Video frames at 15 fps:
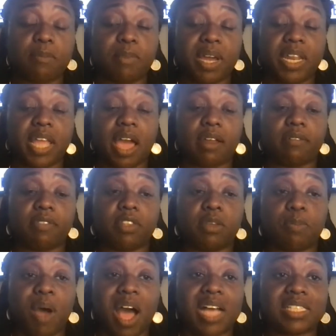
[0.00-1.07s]
money out of
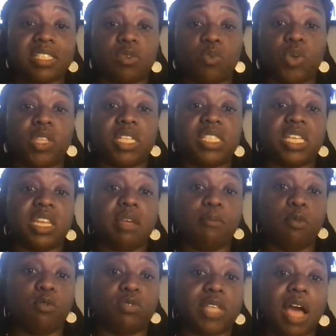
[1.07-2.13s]
the deposit when the
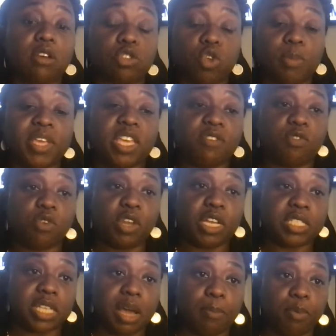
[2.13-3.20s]
tenant moves out. So I'm gonna give you an
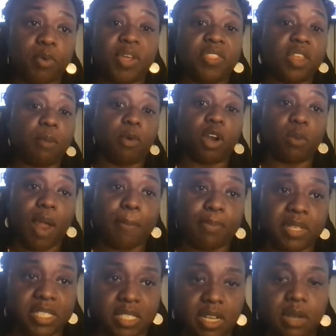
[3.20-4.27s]
example, and then I'm gonna
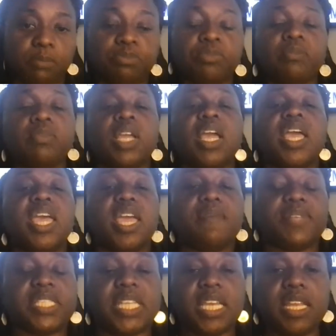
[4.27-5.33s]
wrap this up.
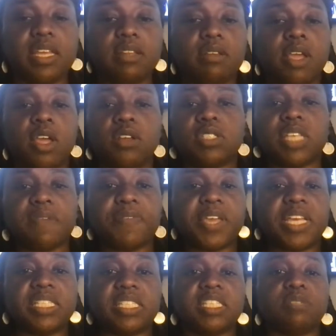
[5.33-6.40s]
If a tenant, say
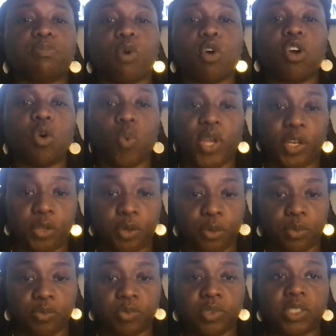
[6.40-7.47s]
for instance, broke a
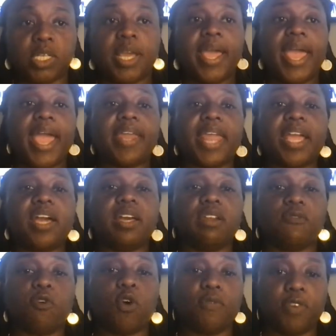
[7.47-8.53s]
window and they
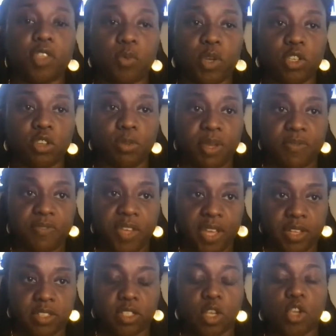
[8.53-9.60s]
couldn't afford for the window to be
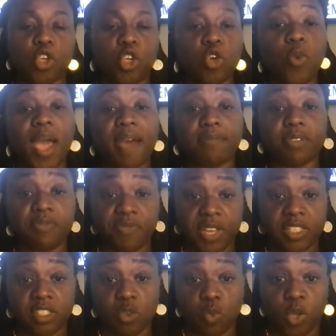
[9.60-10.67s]
fixed, you have to
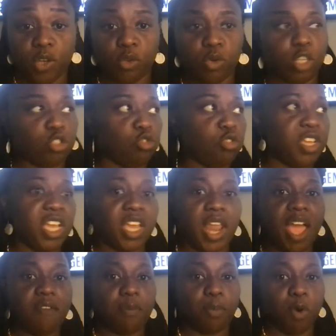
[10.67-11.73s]
fix the window, because you can't
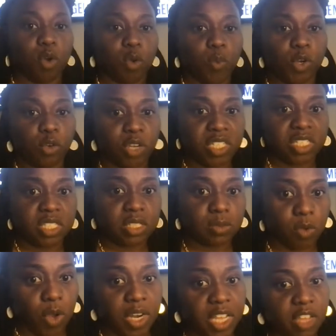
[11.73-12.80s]
have a broken window, because
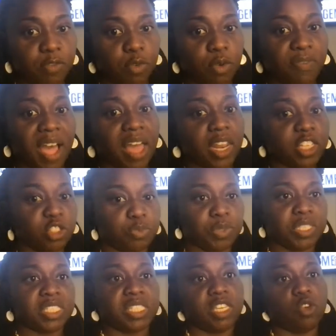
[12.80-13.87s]
it's going to give you a violation
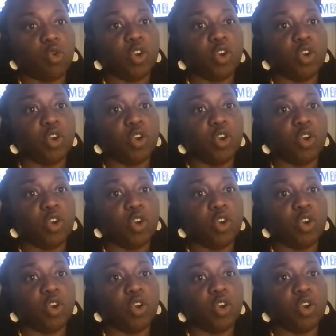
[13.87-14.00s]
with the city